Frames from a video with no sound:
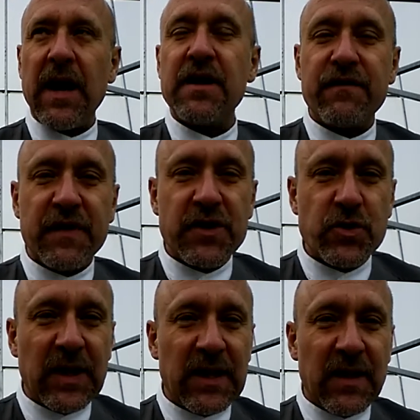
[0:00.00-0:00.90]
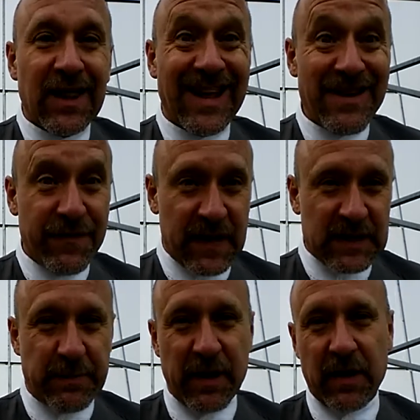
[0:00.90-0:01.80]
individual life
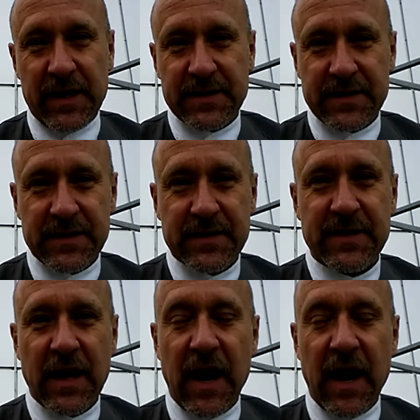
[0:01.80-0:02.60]
experiences